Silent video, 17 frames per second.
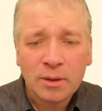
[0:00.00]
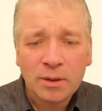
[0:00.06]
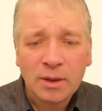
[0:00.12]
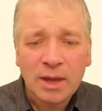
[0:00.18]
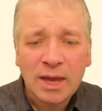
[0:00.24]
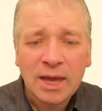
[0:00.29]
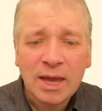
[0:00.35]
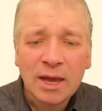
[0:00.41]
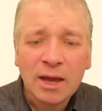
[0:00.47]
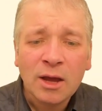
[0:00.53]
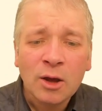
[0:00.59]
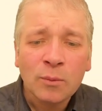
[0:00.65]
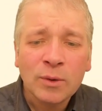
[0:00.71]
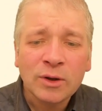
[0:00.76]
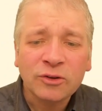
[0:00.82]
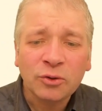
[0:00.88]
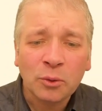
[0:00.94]
Here
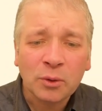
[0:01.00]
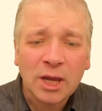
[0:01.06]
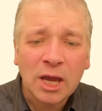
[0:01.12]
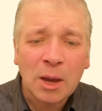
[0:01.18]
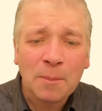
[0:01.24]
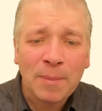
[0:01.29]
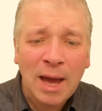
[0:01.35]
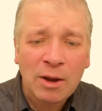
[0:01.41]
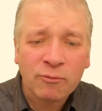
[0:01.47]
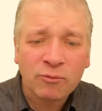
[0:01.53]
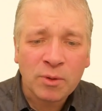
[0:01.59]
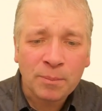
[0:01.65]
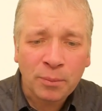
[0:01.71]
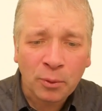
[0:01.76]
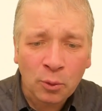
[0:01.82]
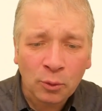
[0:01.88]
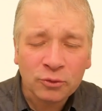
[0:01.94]
we're talking about
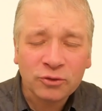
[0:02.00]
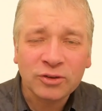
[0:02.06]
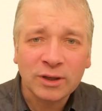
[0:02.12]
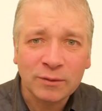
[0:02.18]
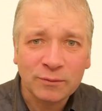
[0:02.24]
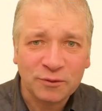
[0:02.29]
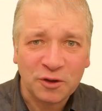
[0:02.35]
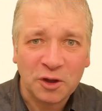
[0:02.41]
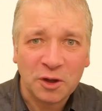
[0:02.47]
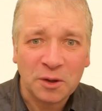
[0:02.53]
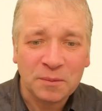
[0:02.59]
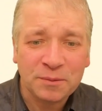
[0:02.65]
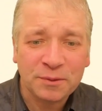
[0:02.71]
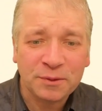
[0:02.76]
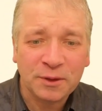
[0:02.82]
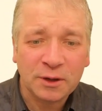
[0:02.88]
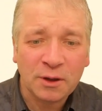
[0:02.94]
reporting
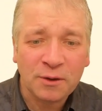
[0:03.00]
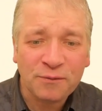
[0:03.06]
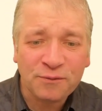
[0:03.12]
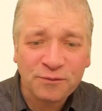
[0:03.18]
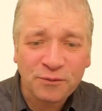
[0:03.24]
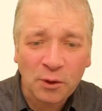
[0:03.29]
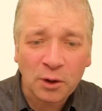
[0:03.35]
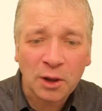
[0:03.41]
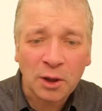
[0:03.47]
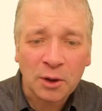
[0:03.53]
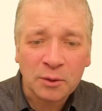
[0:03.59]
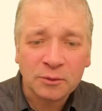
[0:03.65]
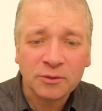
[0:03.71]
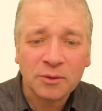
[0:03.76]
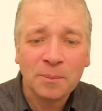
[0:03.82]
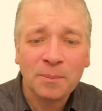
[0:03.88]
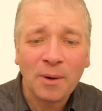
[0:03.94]
verbs that are
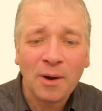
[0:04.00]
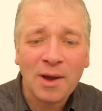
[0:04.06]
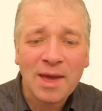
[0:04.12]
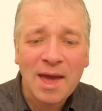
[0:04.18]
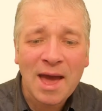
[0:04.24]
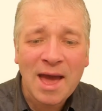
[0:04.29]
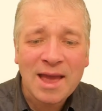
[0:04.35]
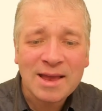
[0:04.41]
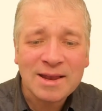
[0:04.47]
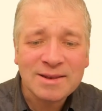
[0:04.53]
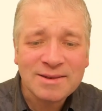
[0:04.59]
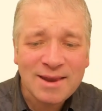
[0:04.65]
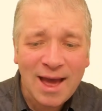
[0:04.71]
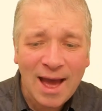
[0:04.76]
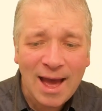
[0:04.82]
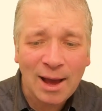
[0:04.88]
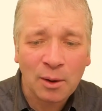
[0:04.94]
followed by a
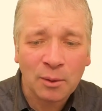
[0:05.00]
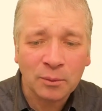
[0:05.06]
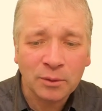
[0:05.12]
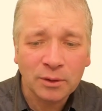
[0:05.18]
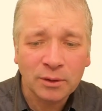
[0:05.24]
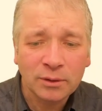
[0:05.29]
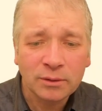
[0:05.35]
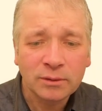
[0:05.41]
noun